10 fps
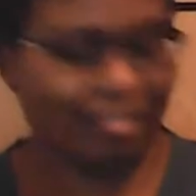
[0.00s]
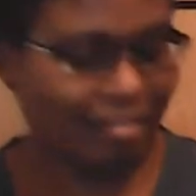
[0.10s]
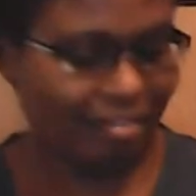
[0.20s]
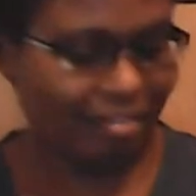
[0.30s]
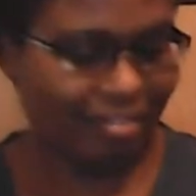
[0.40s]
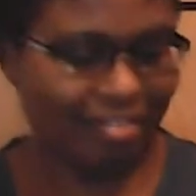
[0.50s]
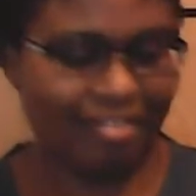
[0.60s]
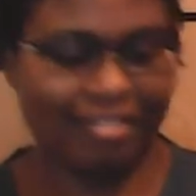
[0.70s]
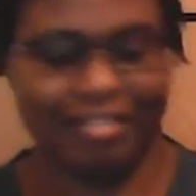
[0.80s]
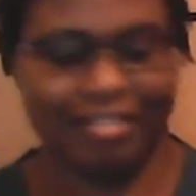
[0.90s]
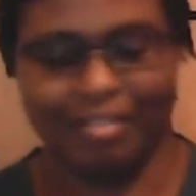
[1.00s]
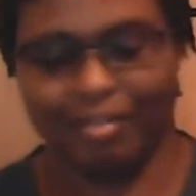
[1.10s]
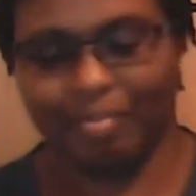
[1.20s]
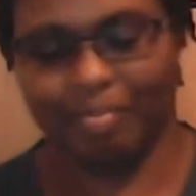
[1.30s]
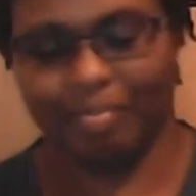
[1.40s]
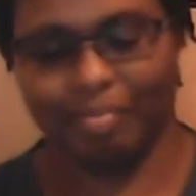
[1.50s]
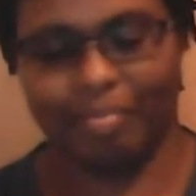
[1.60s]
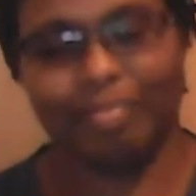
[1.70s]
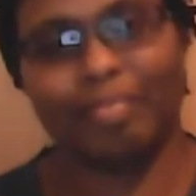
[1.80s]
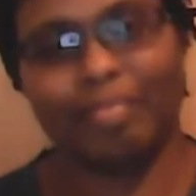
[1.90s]

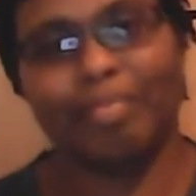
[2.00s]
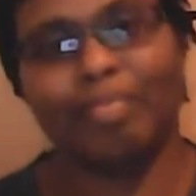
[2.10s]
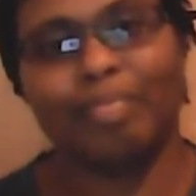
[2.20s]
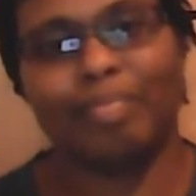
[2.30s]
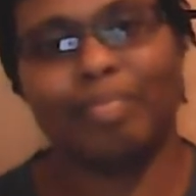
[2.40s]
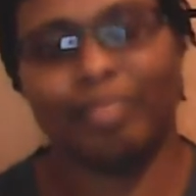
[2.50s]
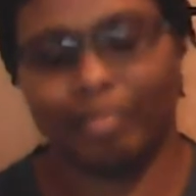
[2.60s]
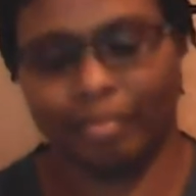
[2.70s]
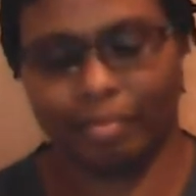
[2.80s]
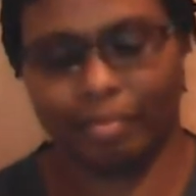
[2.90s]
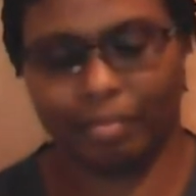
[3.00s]
[no speech]